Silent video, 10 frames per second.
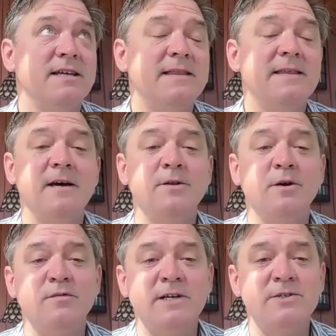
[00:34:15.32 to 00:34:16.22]
get the
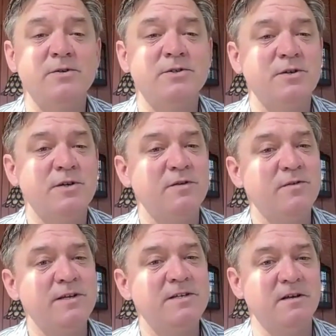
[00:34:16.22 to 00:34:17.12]
other investors to
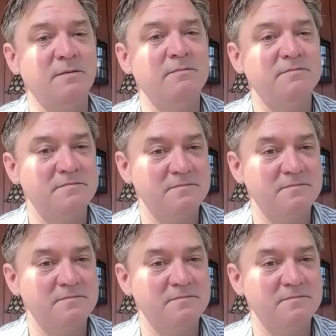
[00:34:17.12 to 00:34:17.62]
convince them.